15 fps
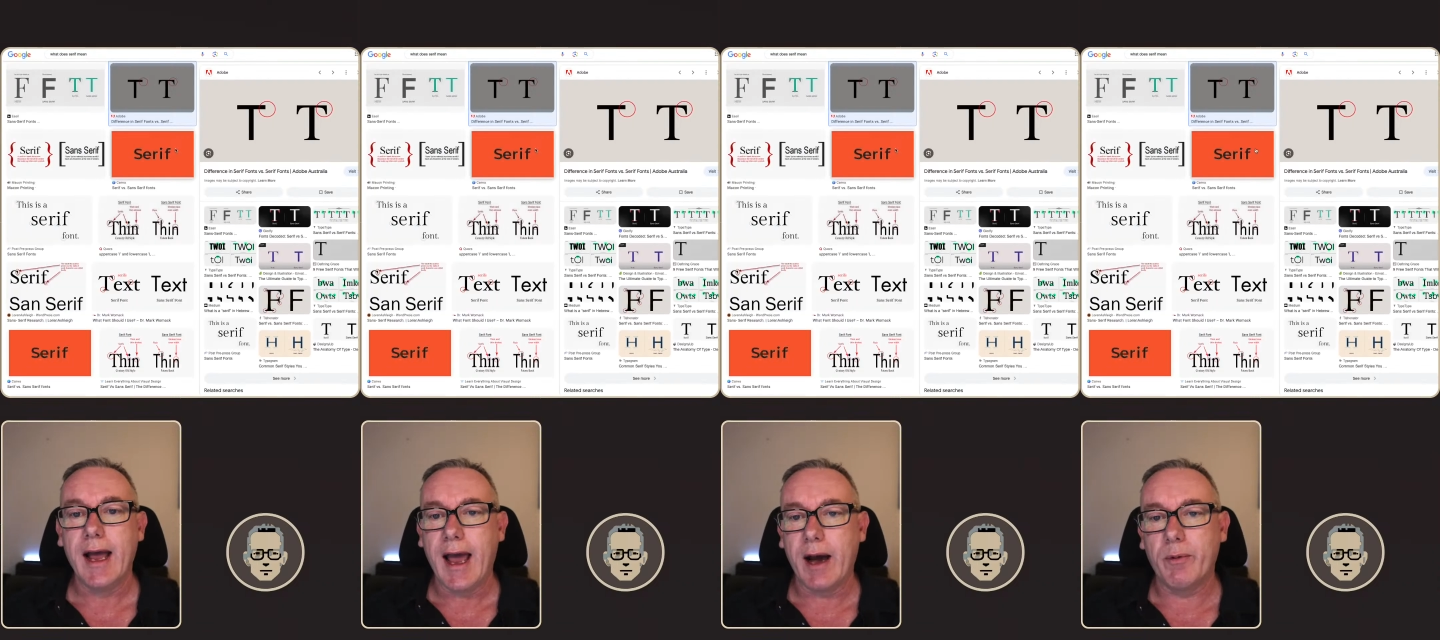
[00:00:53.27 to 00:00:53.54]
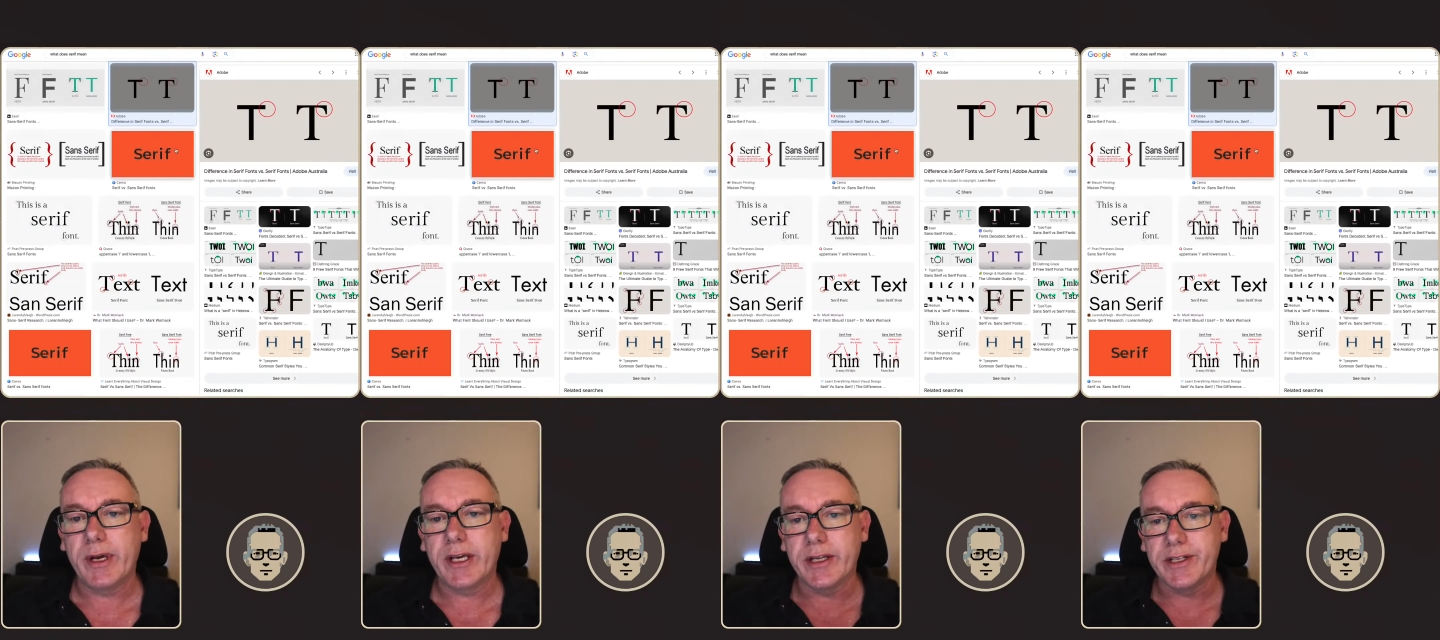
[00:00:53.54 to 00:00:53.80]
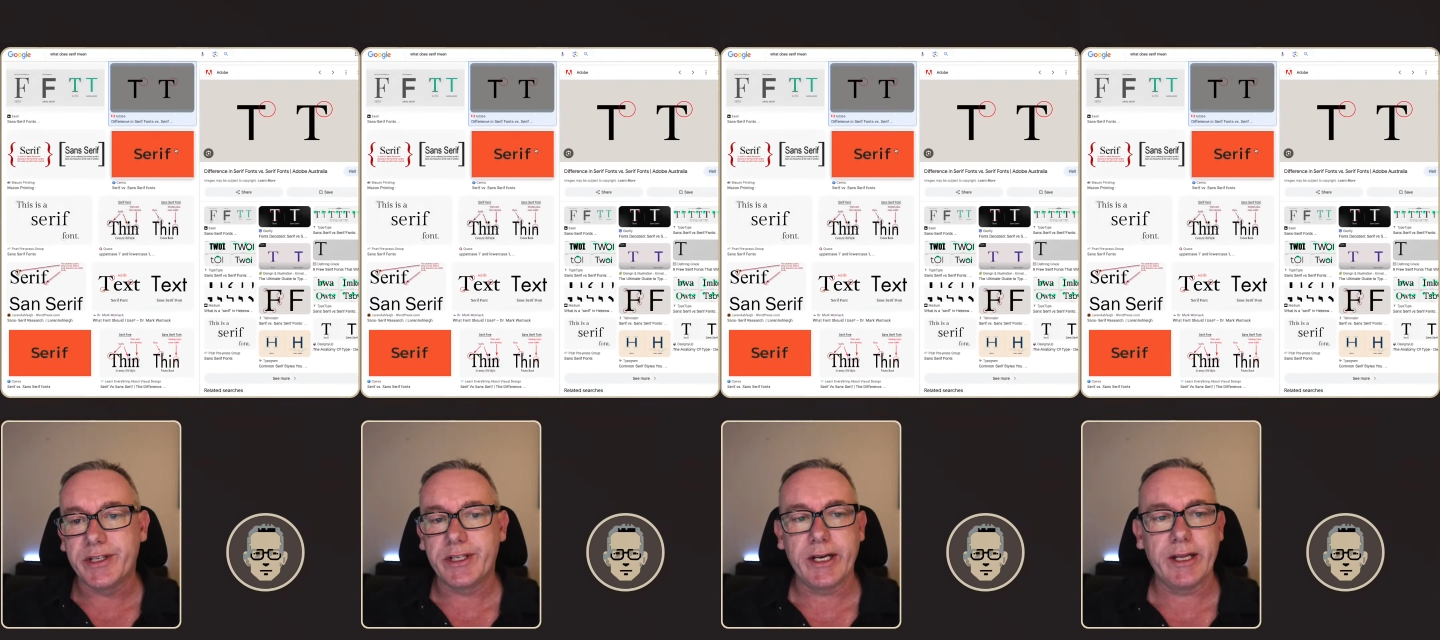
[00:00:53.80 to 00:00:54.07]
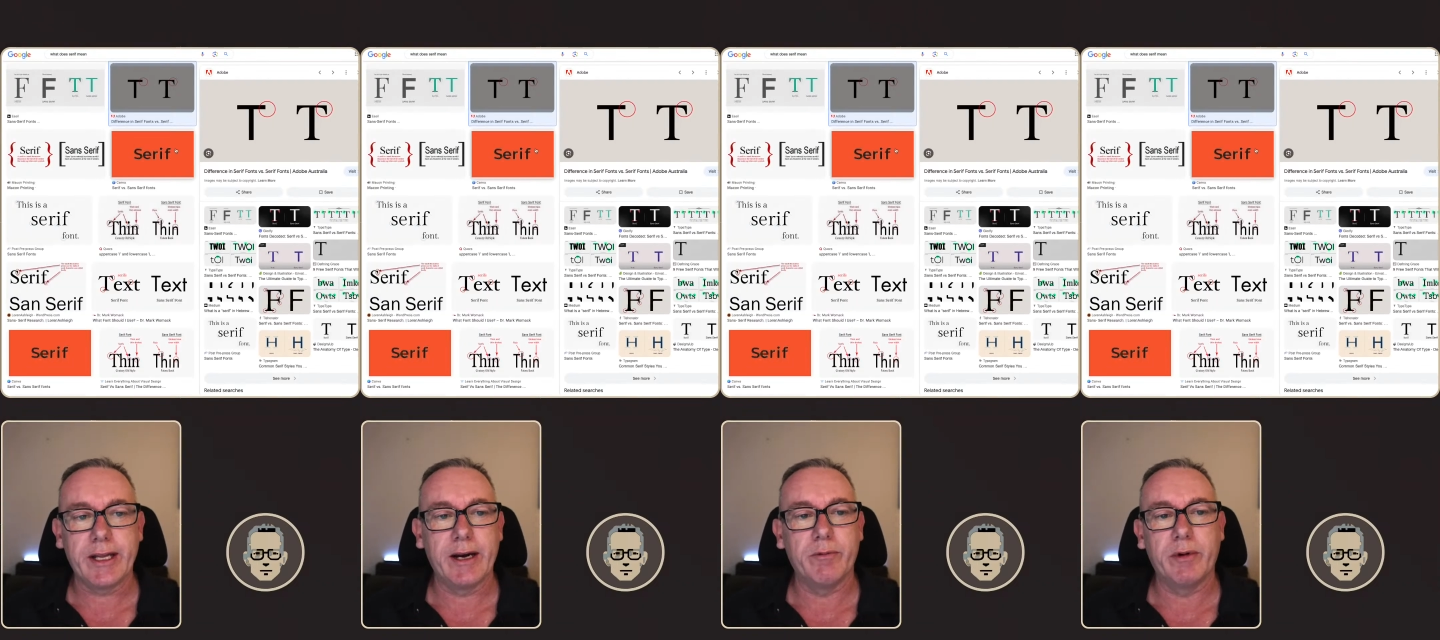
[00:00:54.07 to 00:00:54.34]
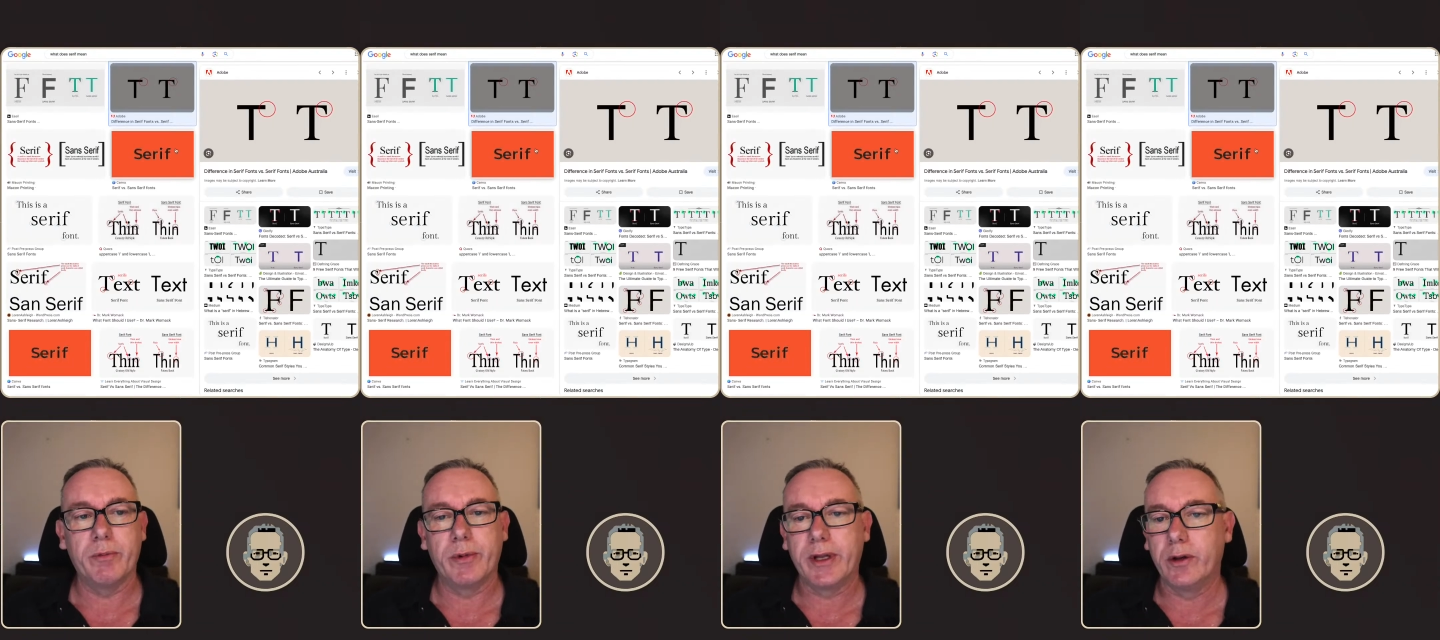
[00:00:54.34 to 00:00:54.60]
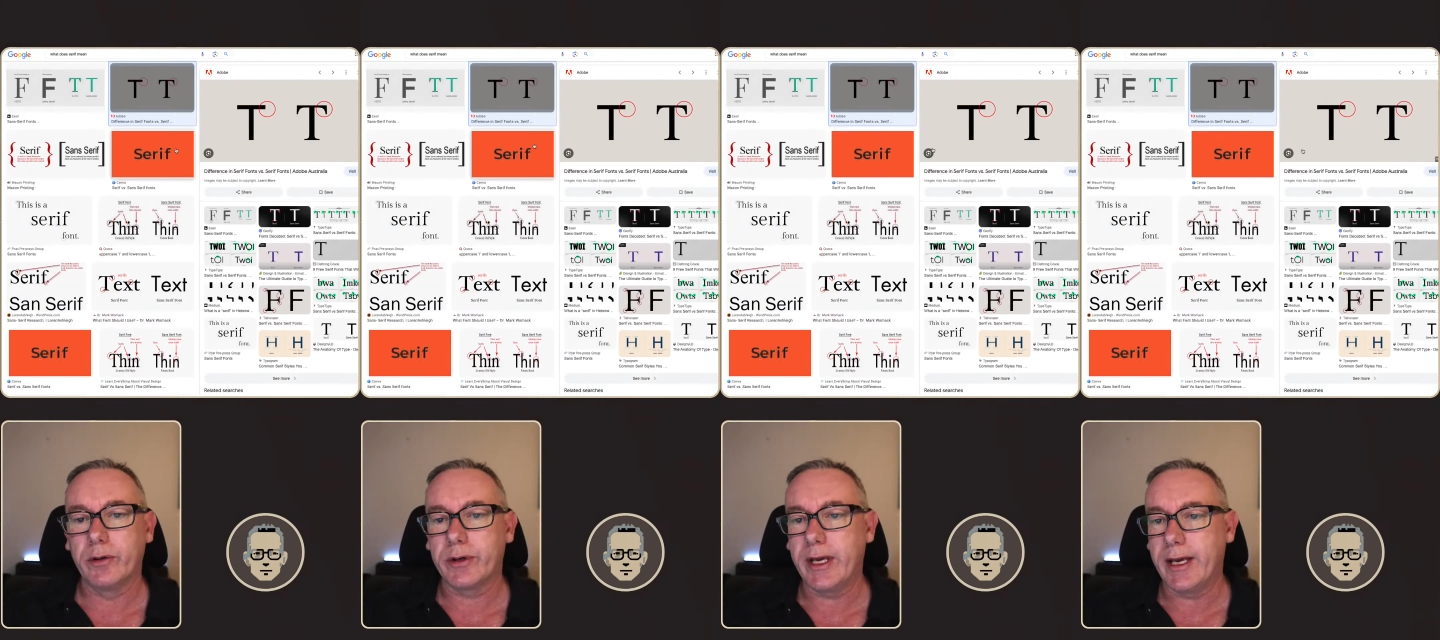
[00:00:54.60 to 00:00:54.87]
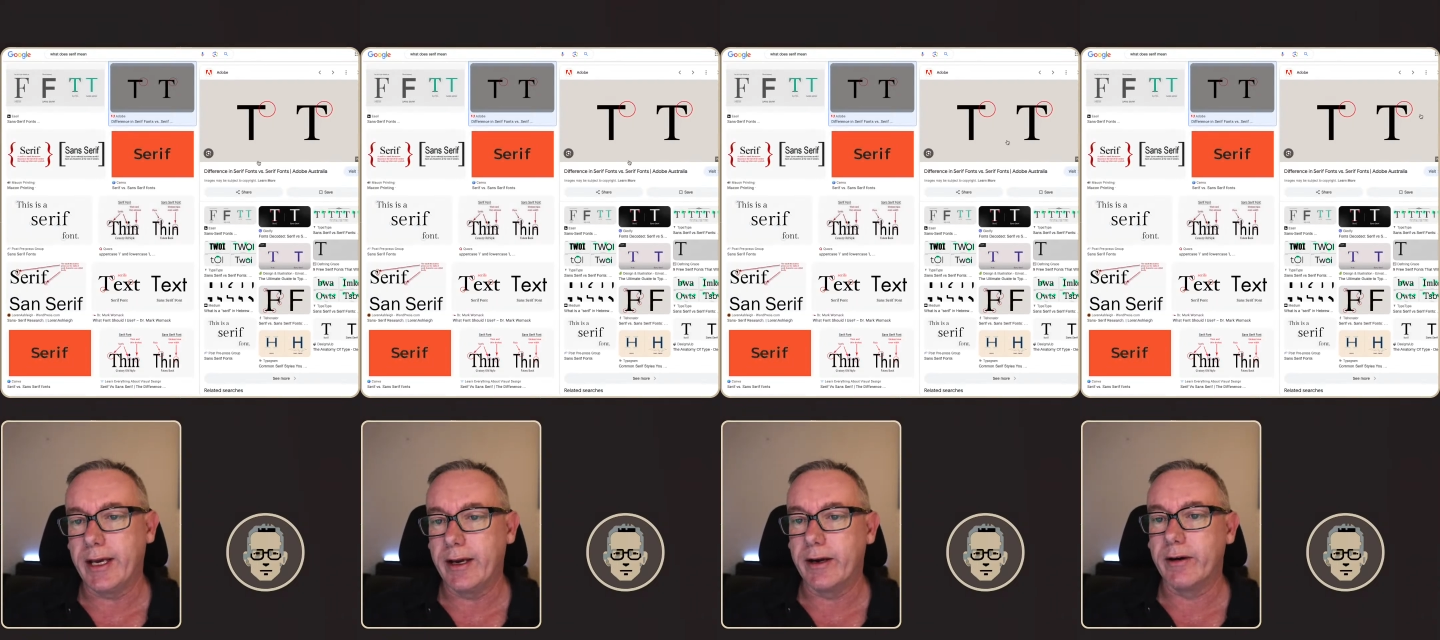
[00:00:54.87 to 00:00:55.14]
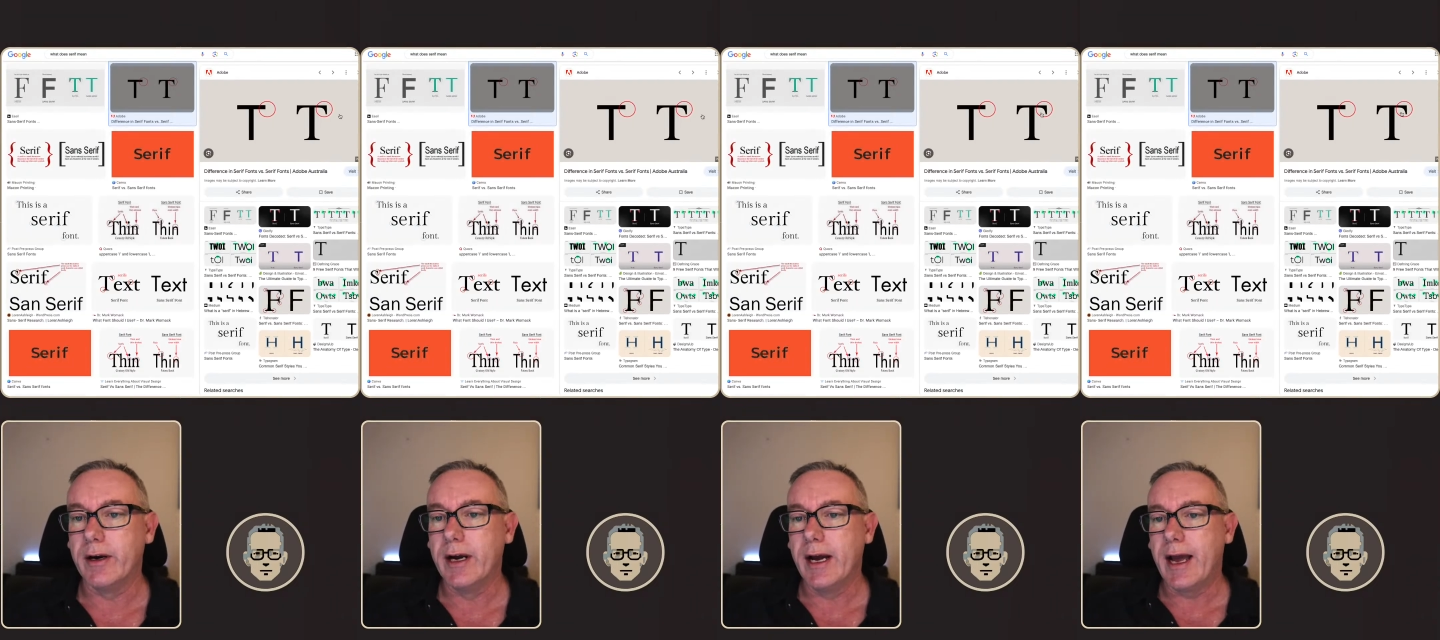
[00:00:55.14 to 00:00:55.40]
And we can see that when we look here